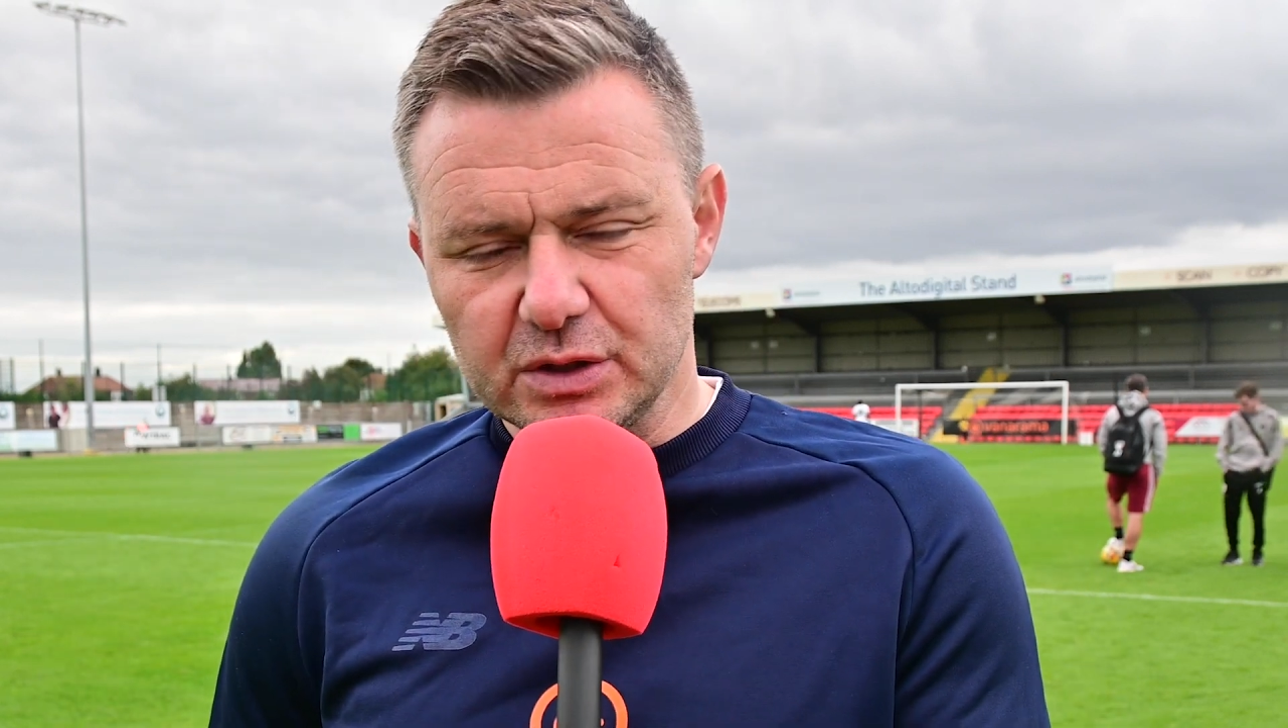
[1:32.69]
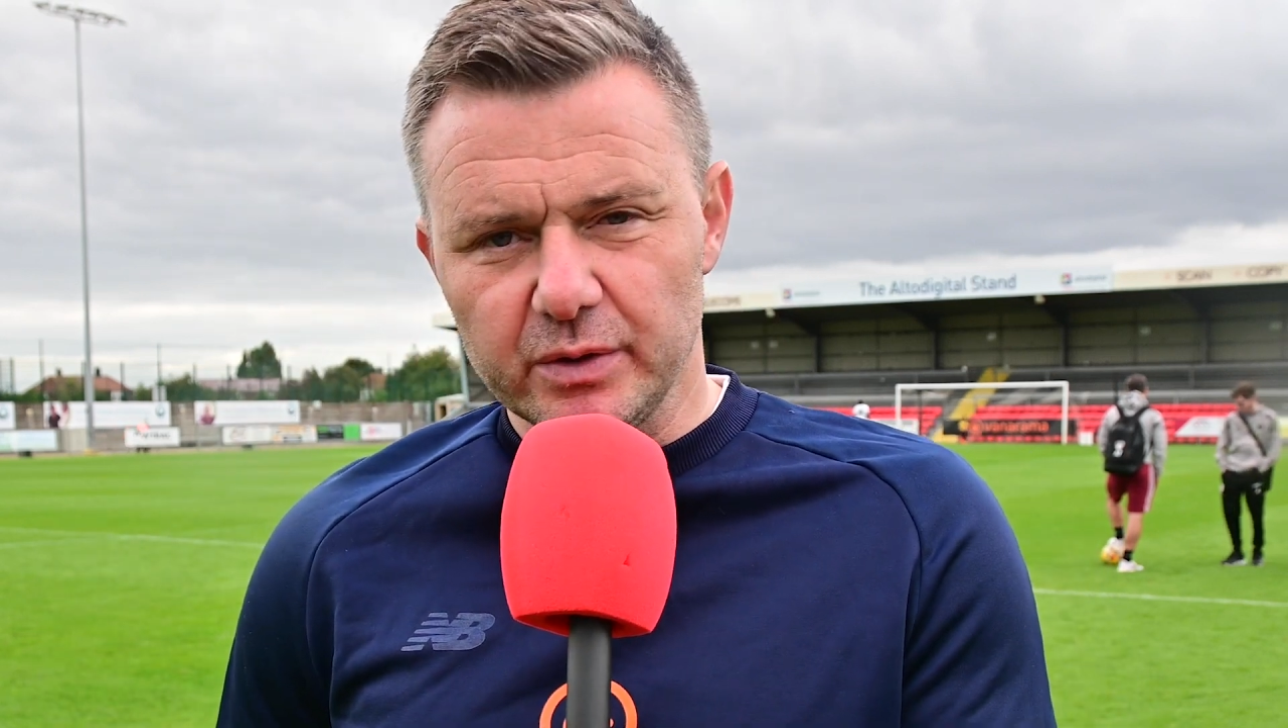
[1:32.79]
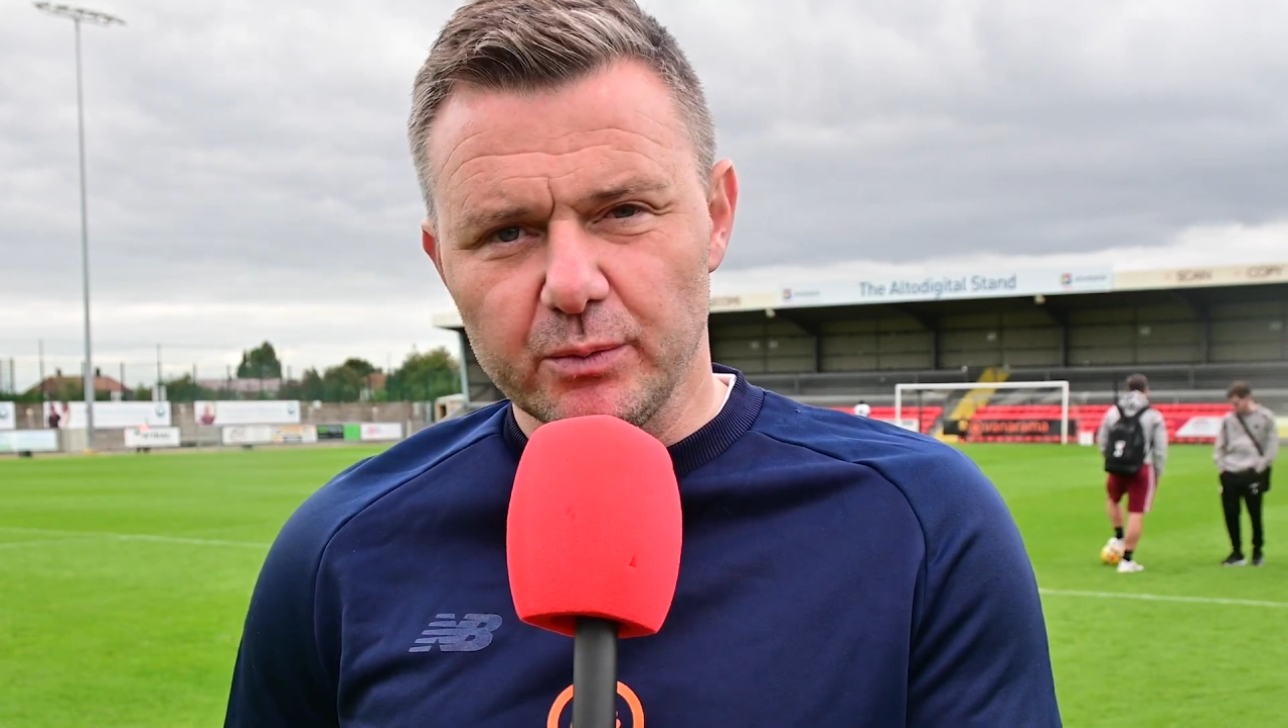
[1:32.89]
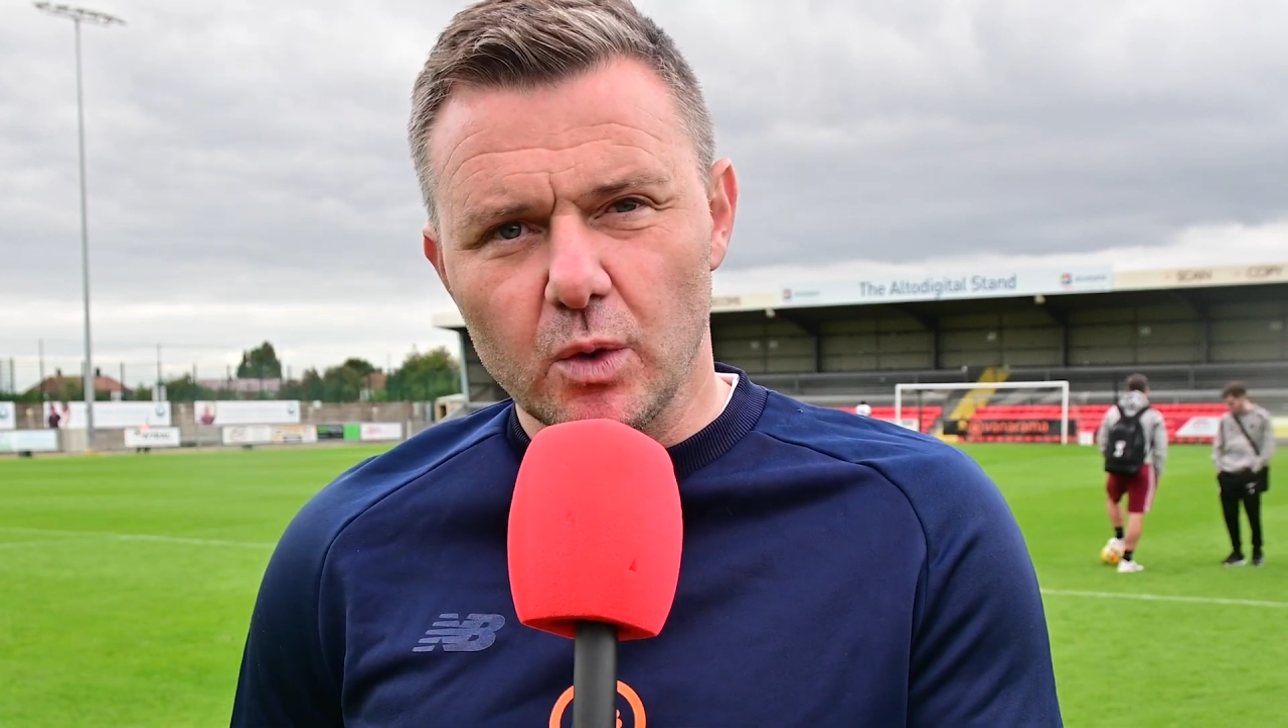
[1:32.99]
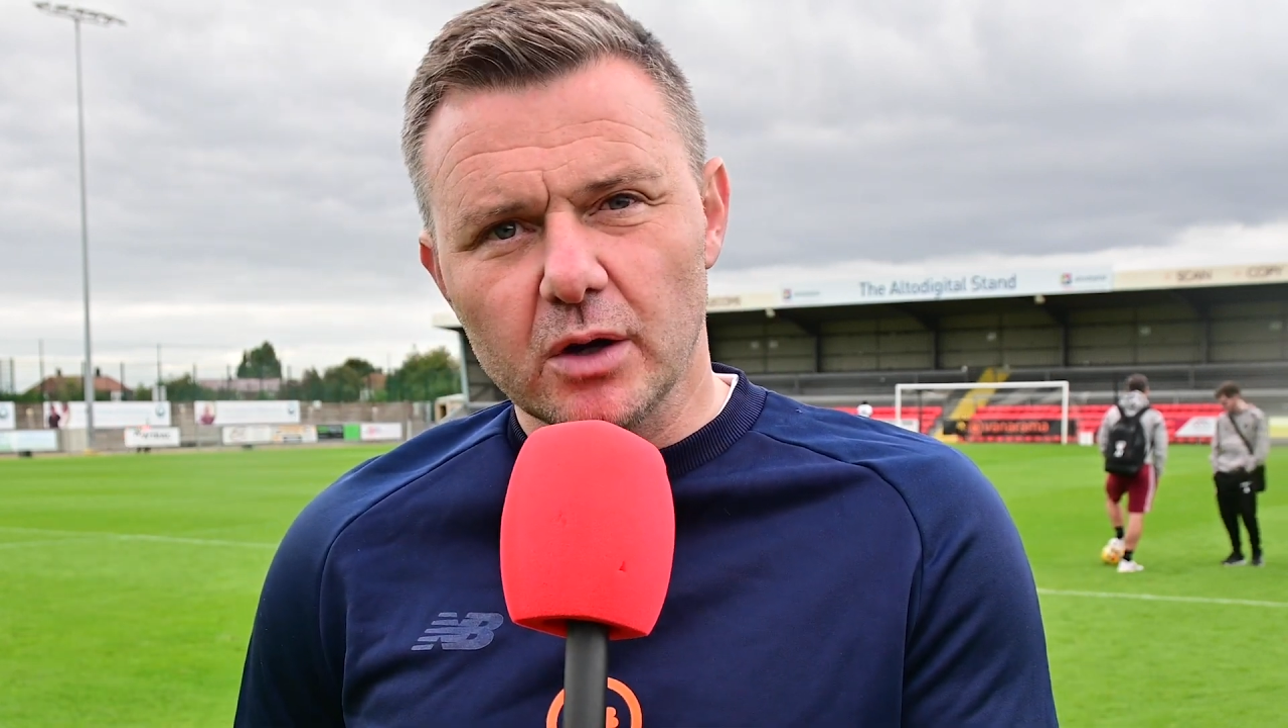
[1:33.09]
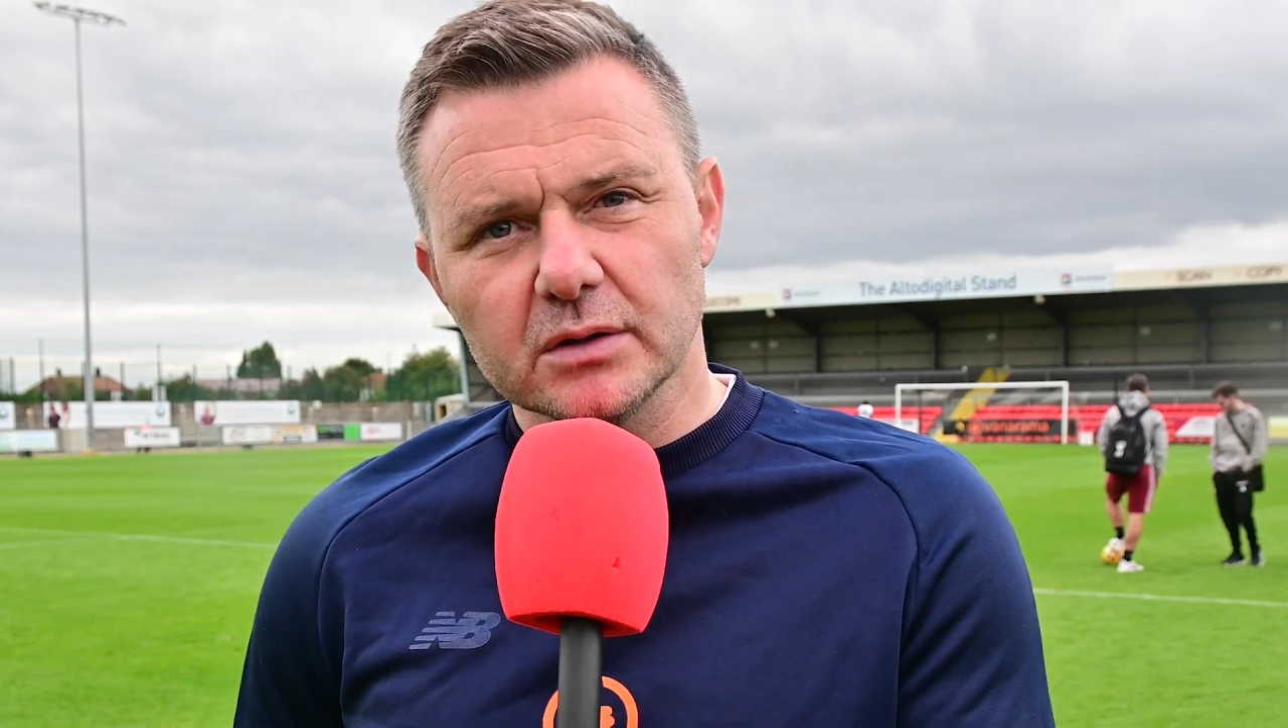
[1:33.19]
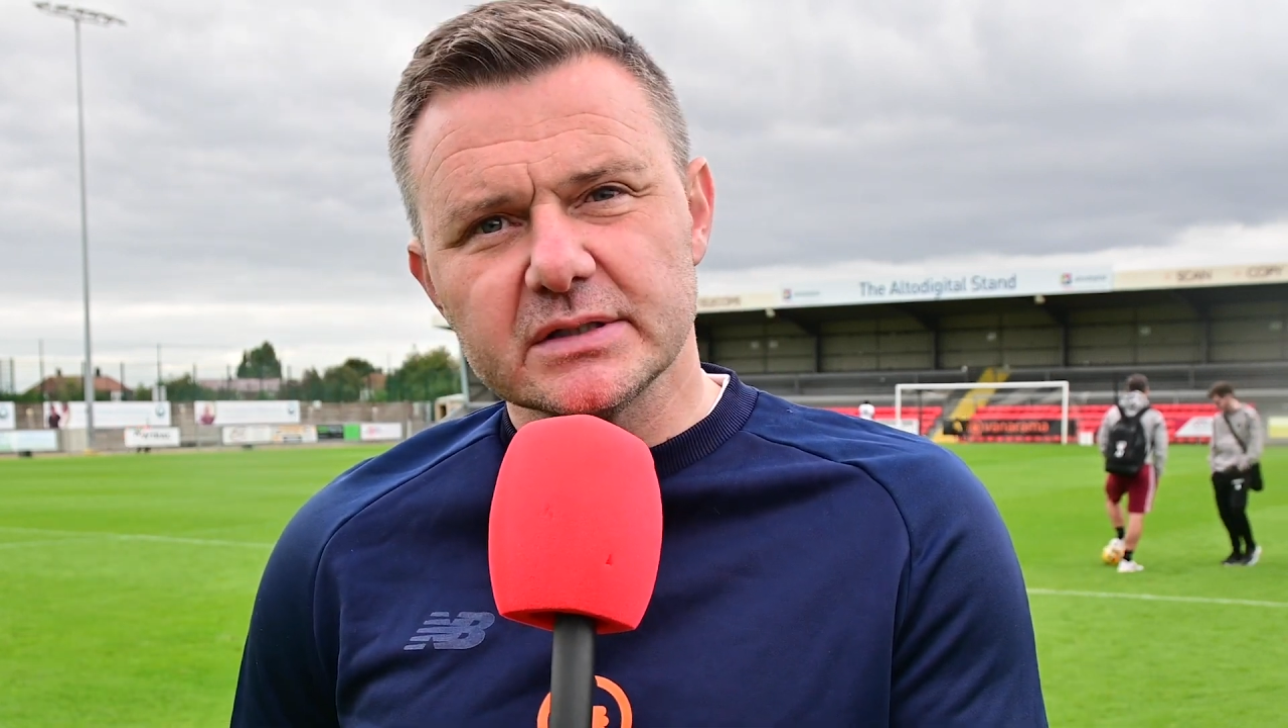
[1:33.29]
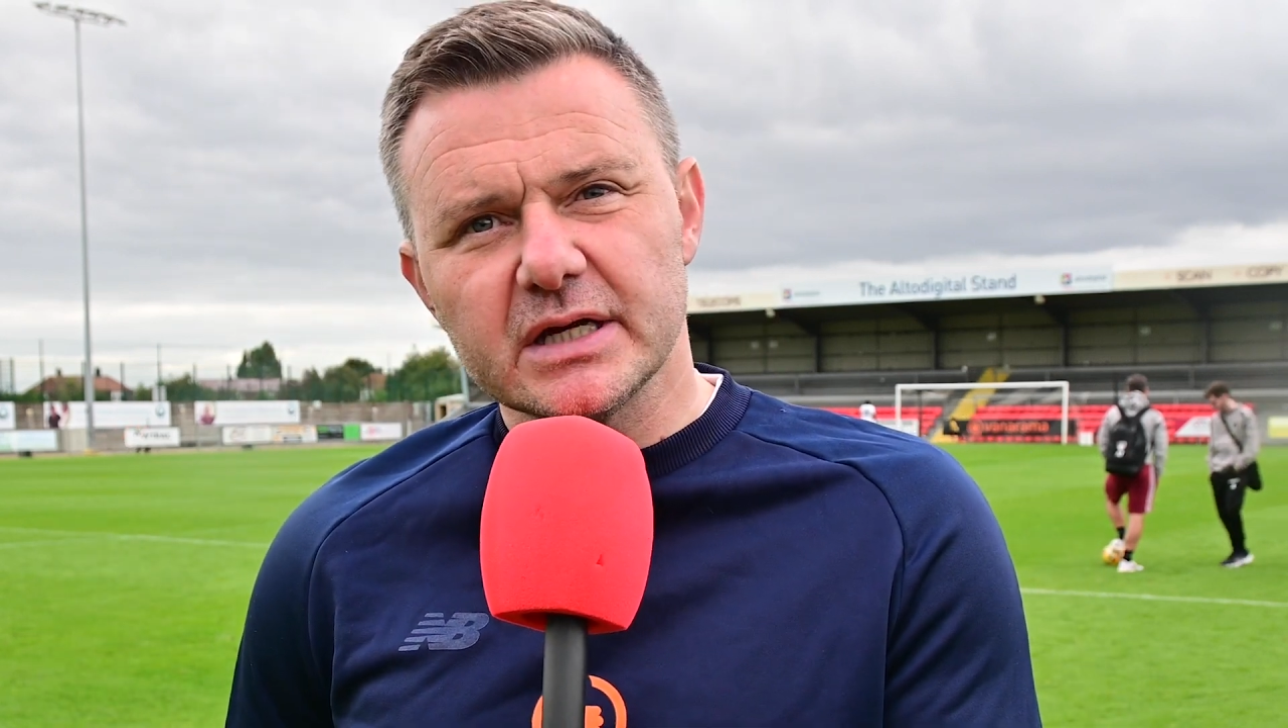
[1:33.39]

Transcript: doing what.